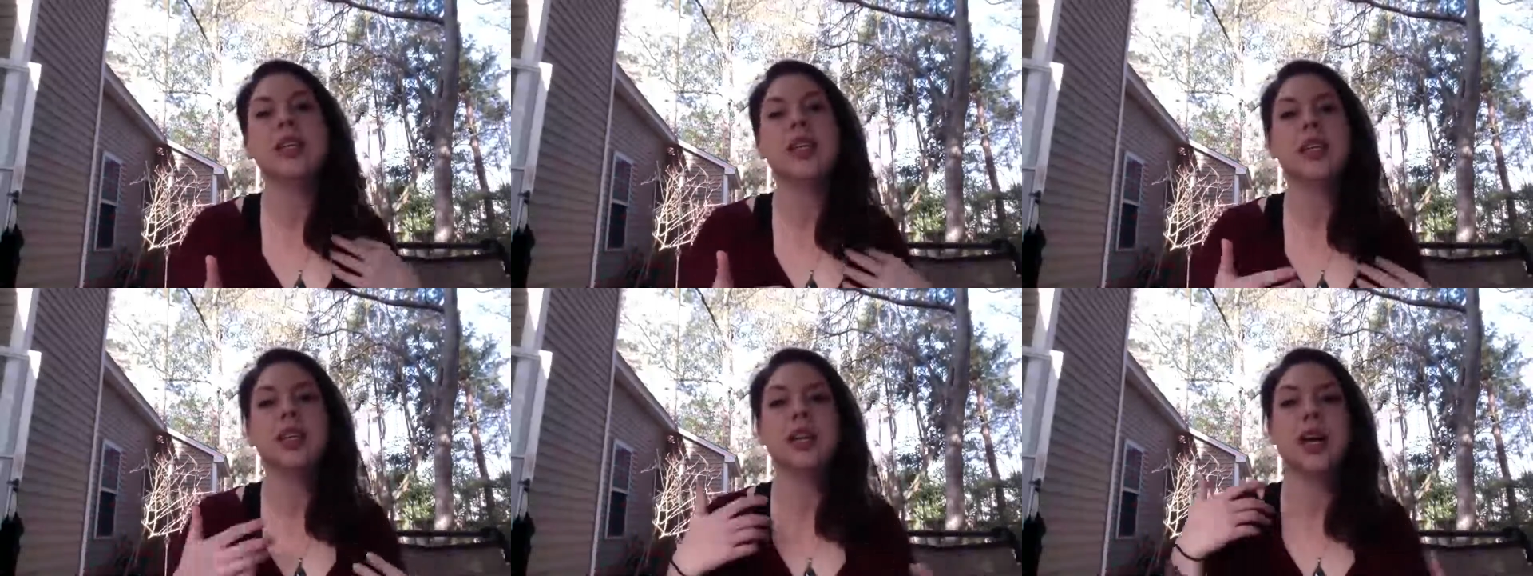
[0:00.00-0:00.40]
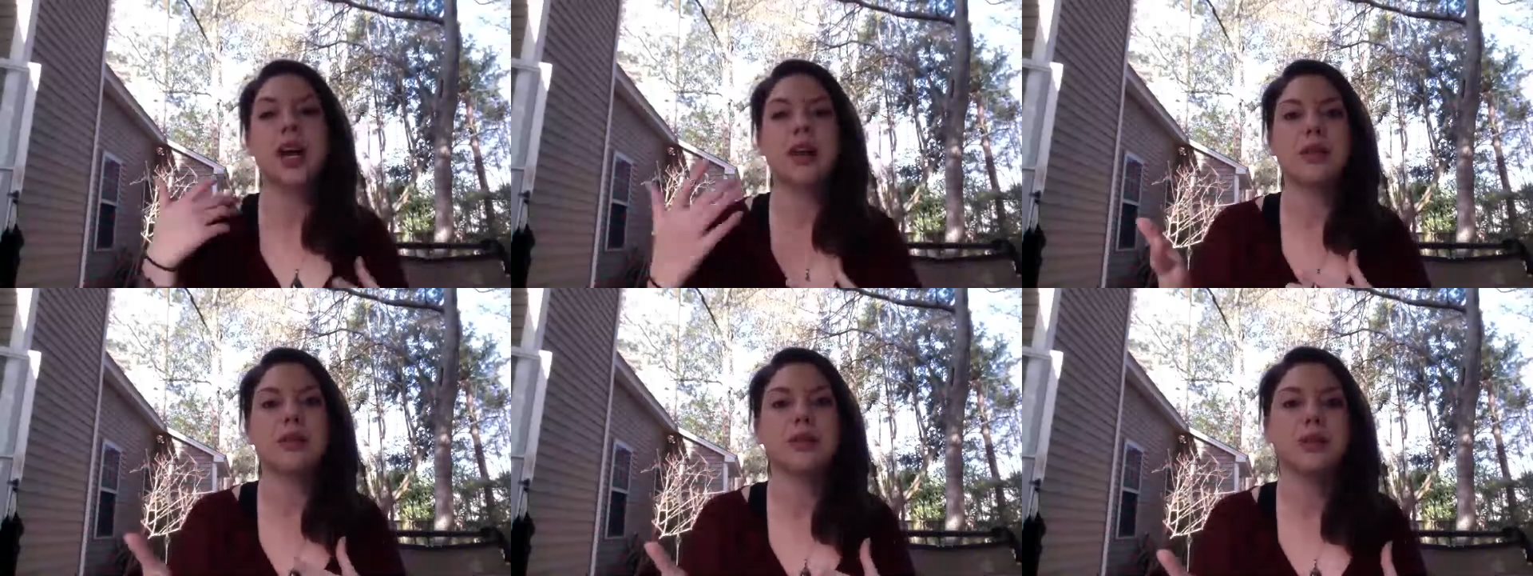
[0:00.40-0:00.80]
and
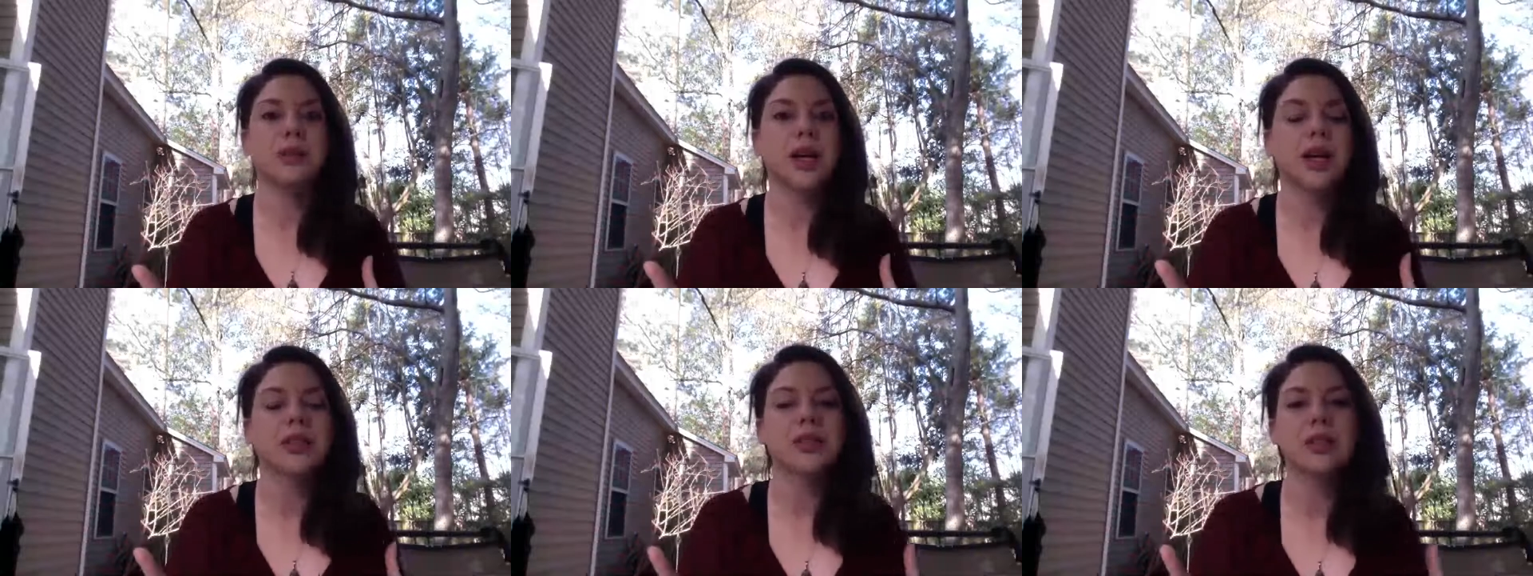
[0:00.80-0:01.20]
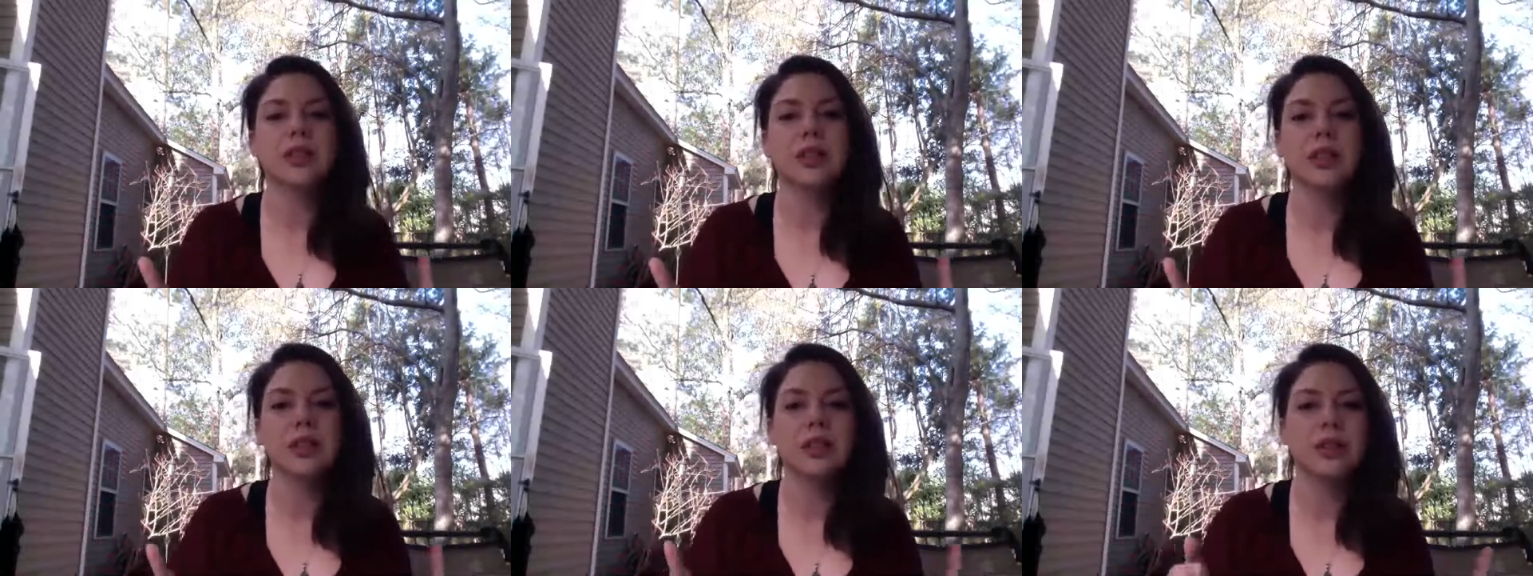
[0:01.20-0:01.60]
I will
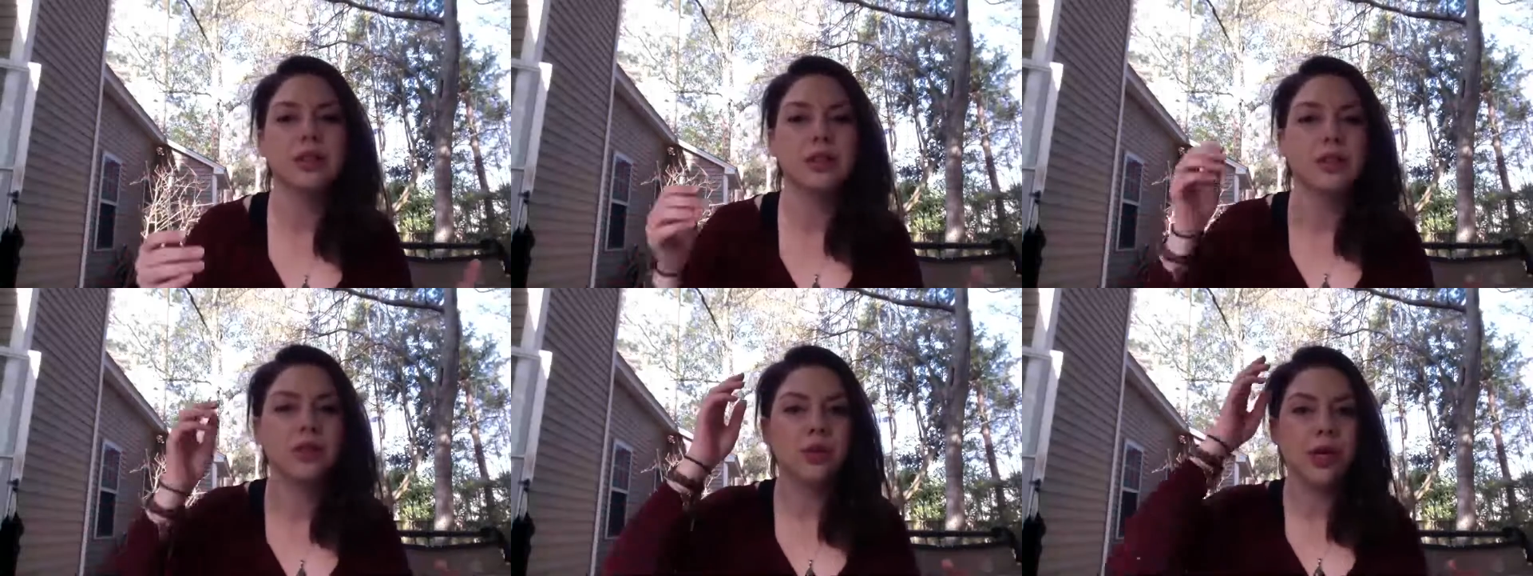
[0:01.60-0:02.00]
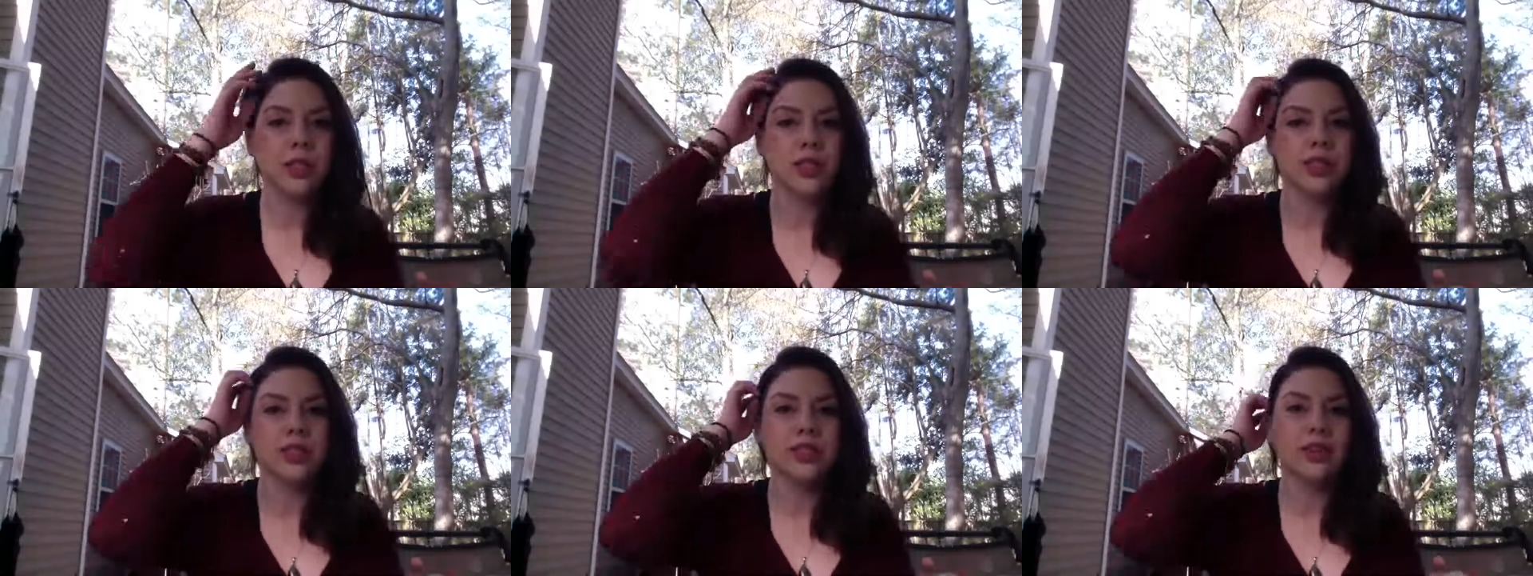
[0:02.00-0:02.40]
answer
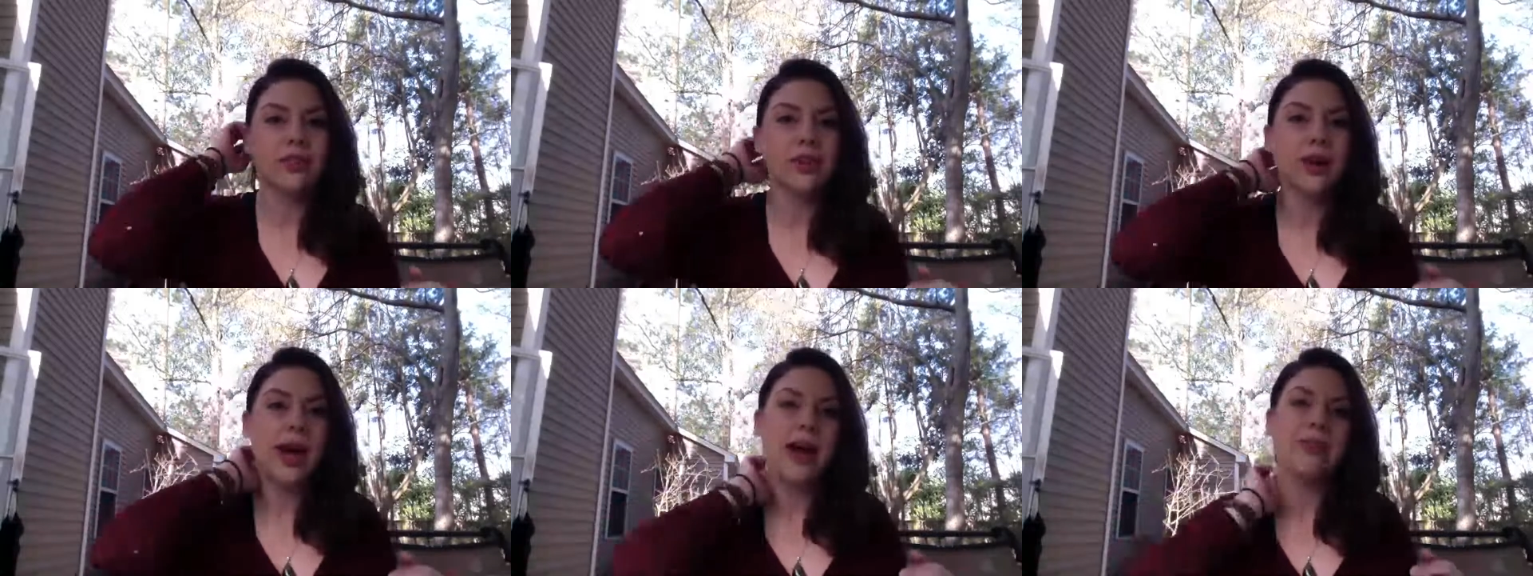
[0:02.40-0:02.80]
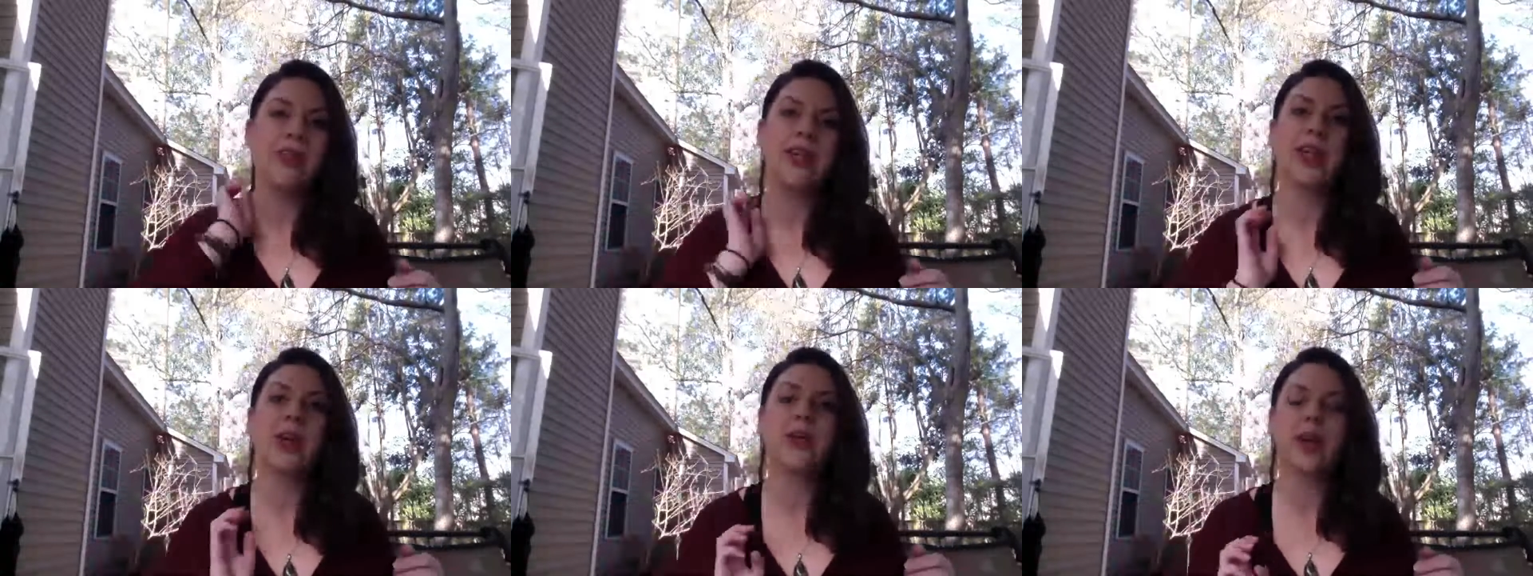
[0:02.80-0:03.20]
questions if you have any,